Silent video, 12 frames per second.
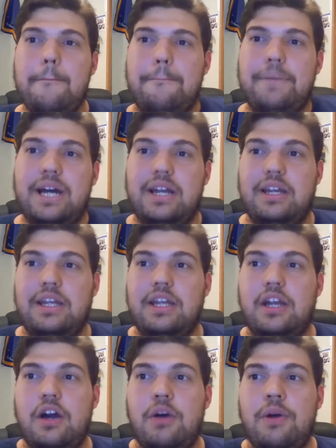But,
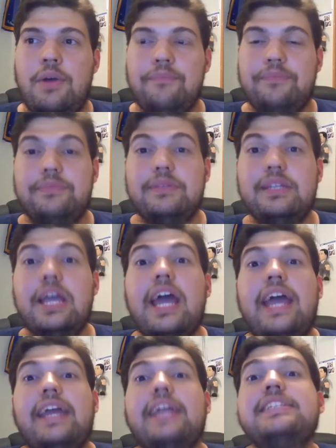
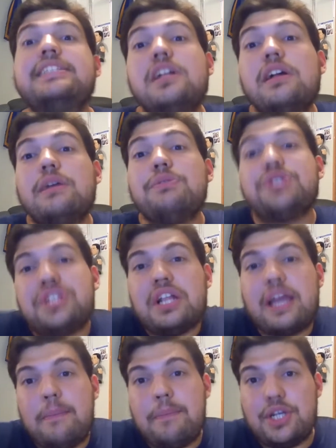hey, it was still
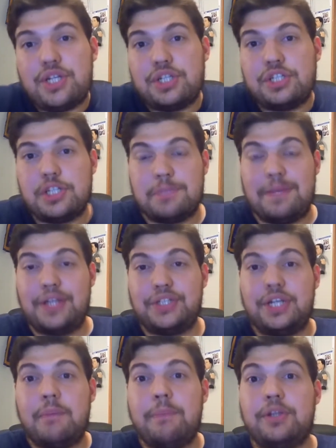ambitious,
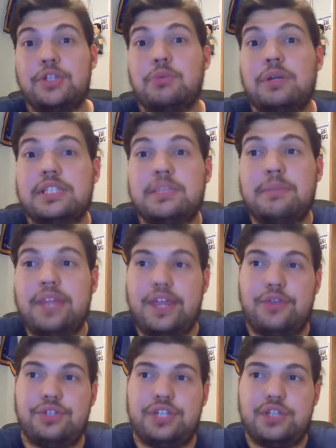especially compared to what some of the
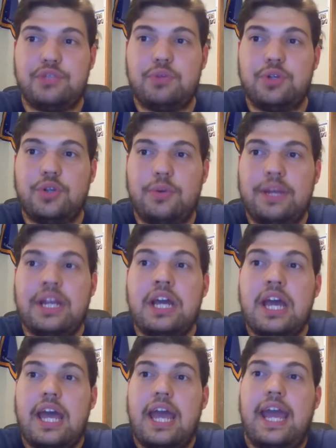other states were doing,
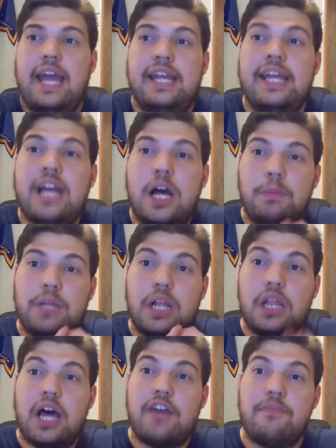and it helped a
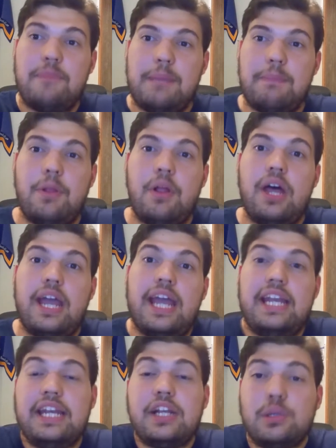lot of people,
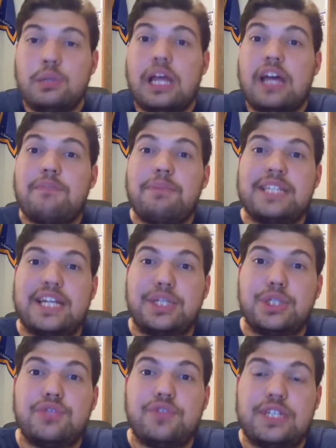and it included a lot of
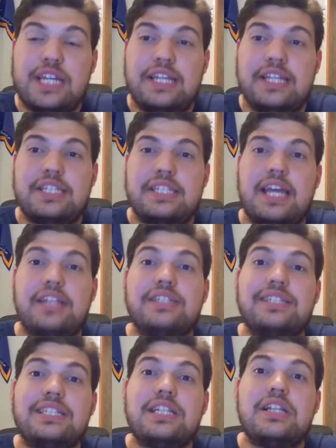protections for tenants that
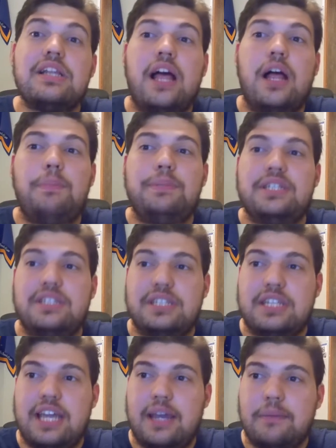still help to this
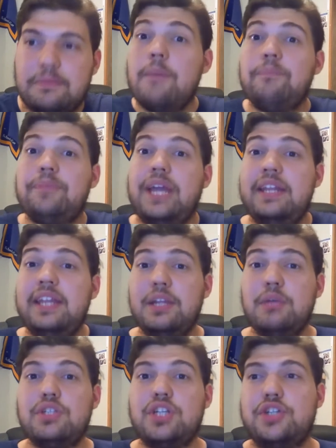day. And then
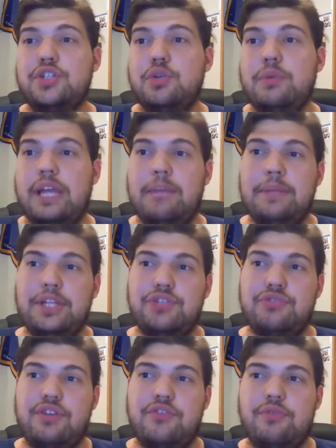there was also
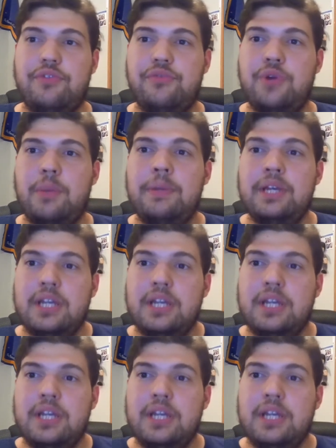administrative reform.